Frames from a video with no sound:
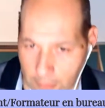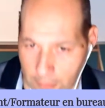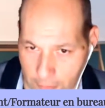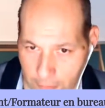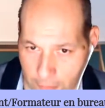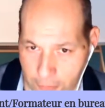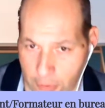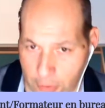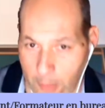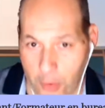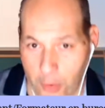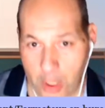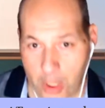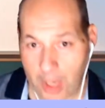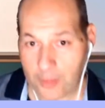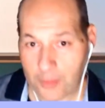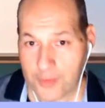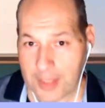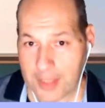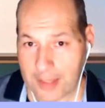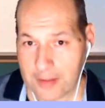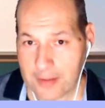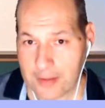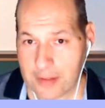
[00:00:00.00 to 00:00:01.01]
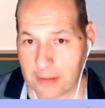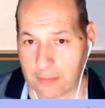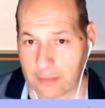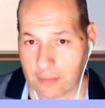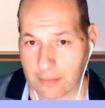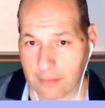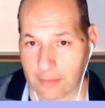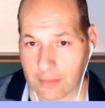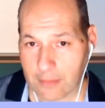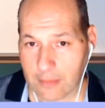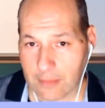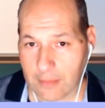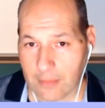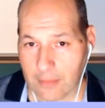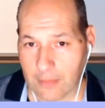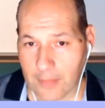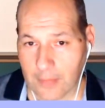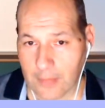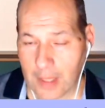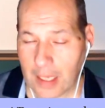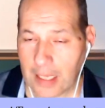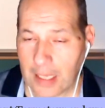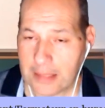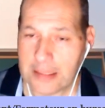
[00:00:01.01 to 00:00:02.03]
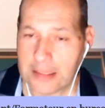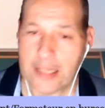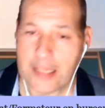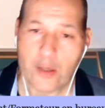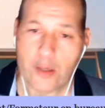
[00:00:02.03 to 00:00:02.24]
from a content and I